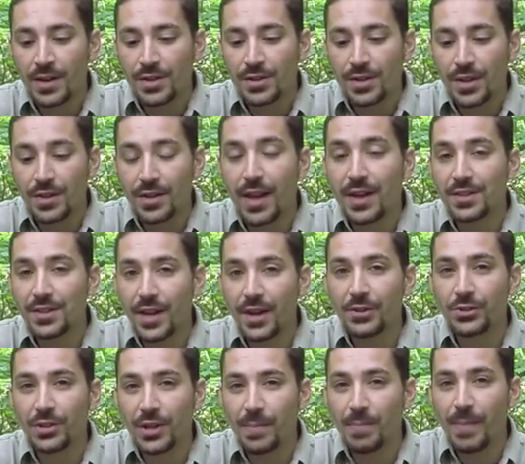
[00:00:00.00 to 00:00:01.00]
So that's
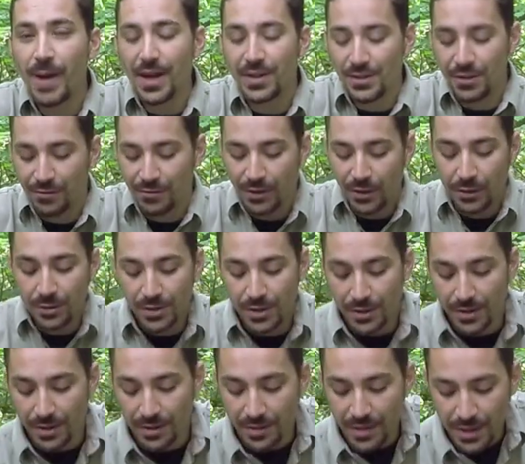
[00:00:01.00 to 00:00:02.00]
actually a better
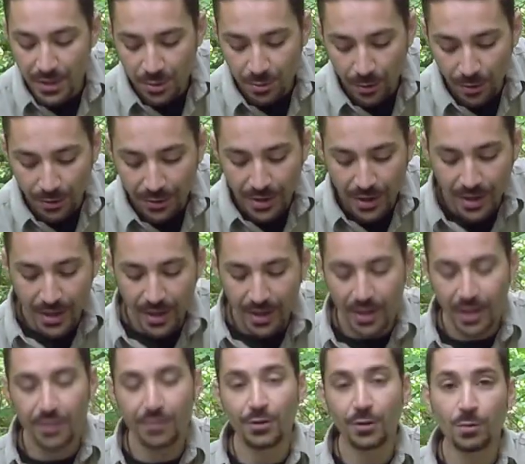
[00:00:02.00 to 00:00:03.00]
filter than this one
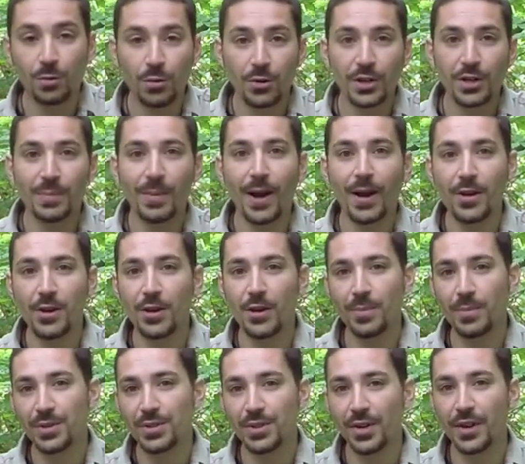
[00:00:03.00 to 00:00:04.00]
if you're worried about
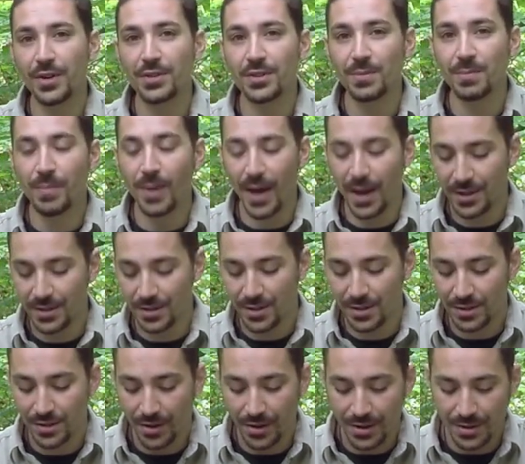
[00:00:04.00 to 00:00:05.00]
herbicides and
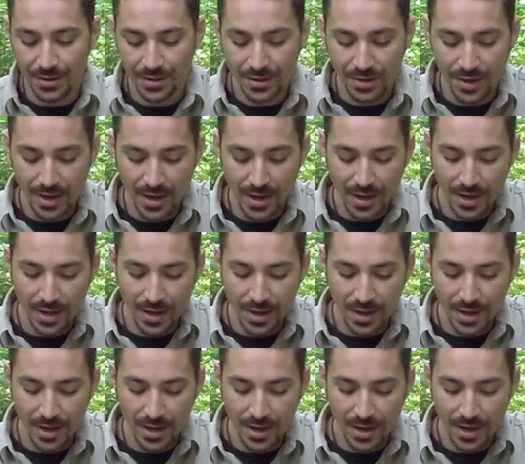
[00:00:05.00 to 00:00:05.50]
pesticides.